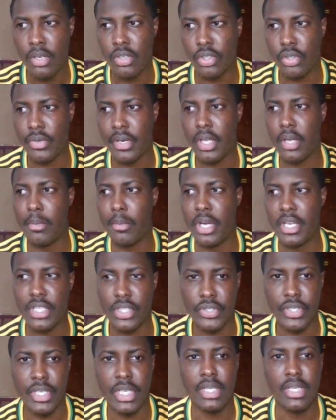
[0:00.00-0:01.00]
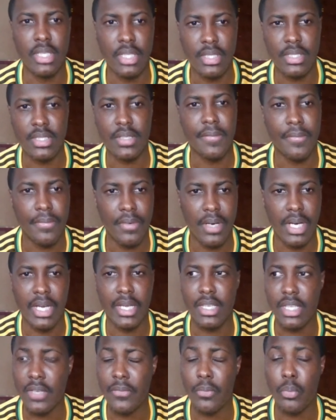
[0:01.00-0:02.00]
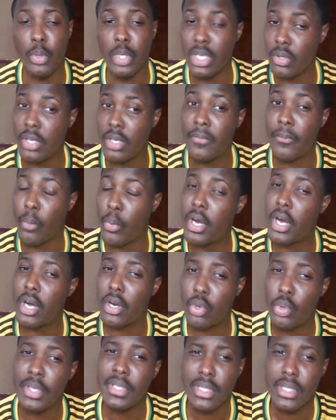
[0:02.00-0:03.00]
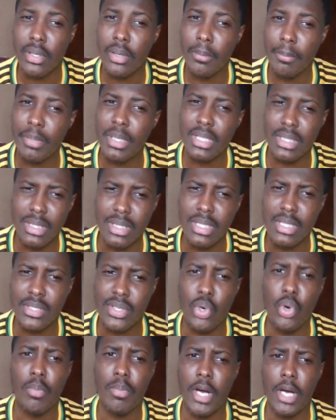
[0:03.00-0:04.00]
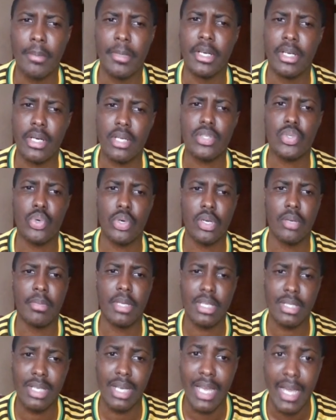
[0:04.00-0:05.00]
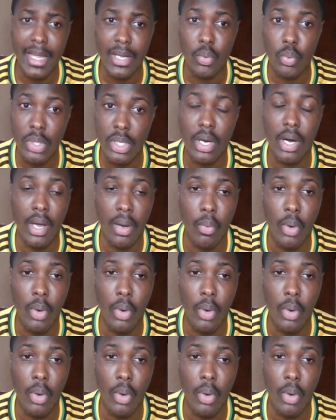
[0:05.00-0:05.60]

the Reggae Boyz really need to find, if we are going to compete in this Copa America tournament like we all